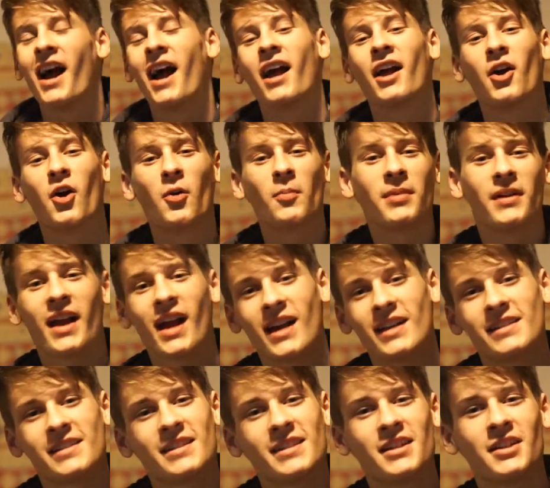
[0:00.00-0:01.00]
I hope you
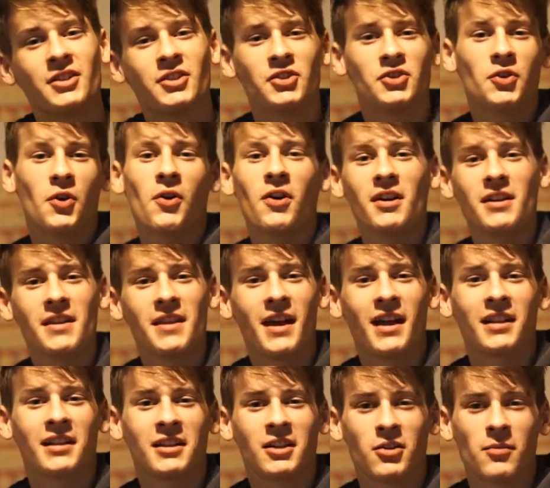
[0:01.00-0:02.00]
guys enjoyed
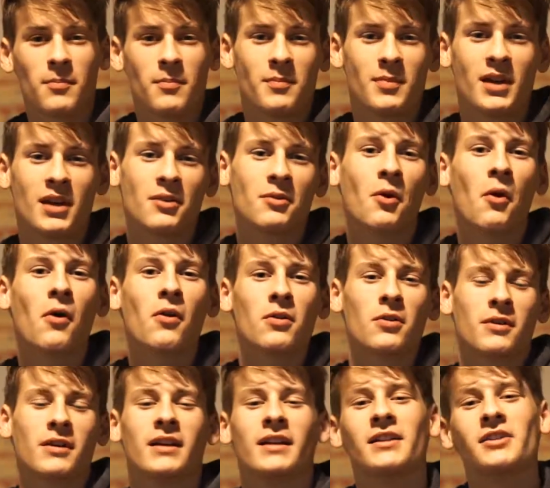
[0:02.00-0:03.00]
that little b-roll
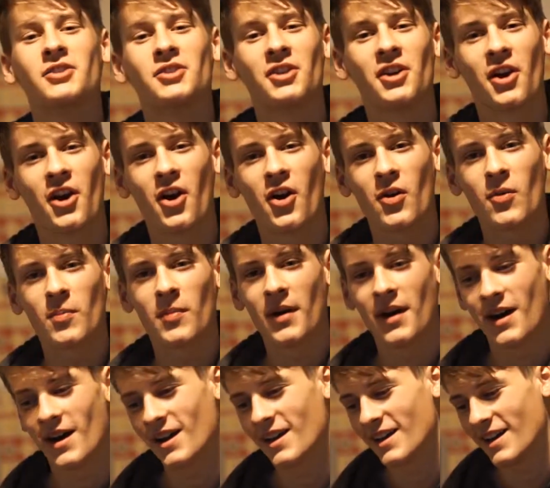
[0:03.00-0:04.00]
or intro,
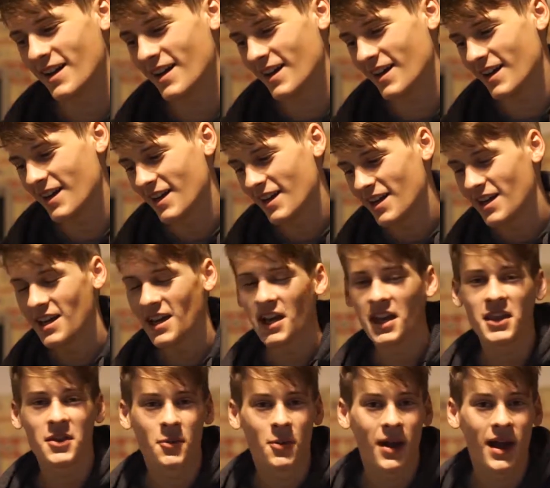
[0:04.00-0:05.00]
but
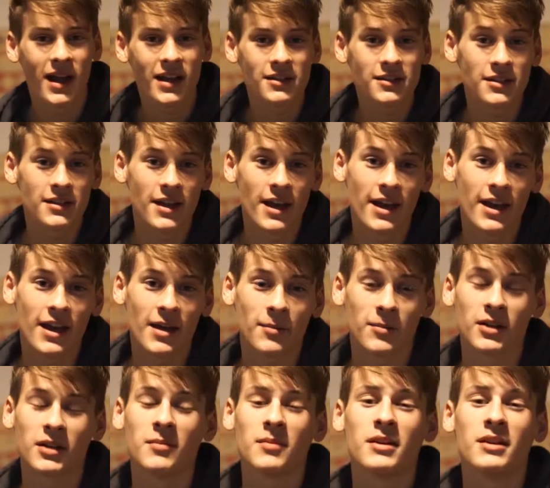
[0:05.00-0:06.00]
either way, today I'm
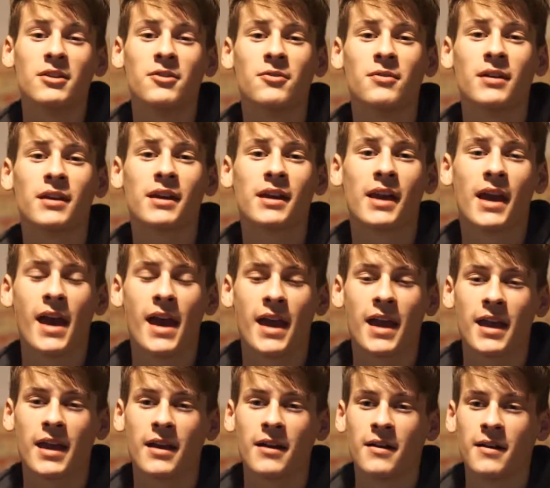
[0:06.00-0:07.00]
going to be doing
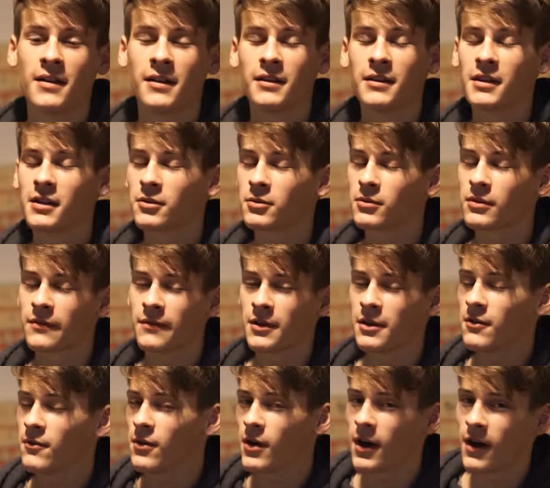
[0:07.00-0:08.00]
a little
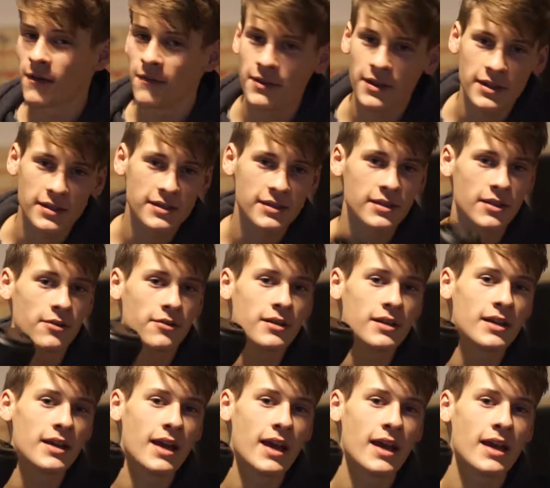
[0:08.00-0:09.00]
review of the
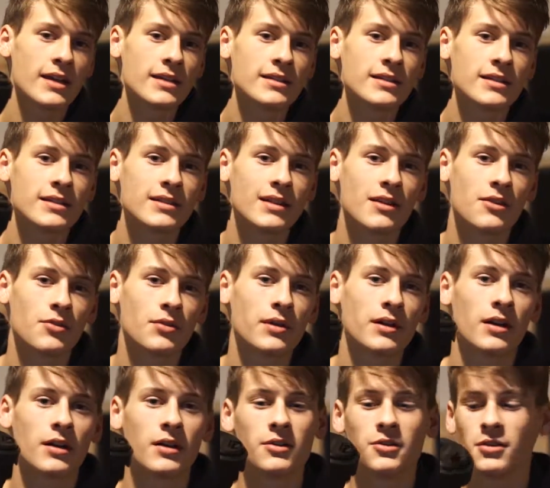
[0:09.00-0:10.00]
Sony
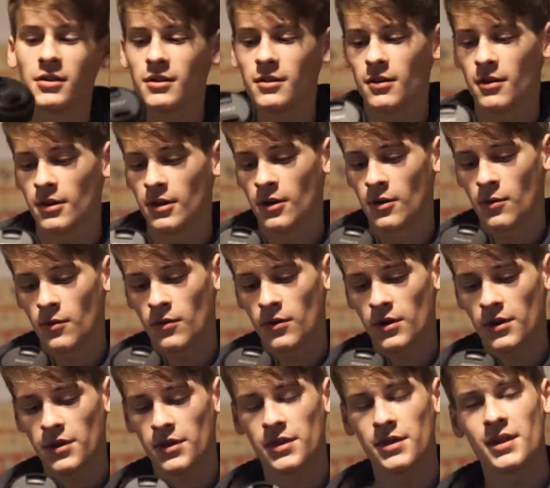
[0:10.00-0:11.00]
a6300
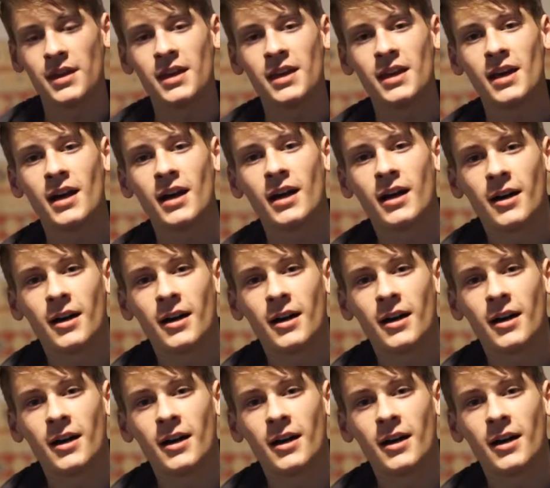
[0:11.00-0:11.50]
with the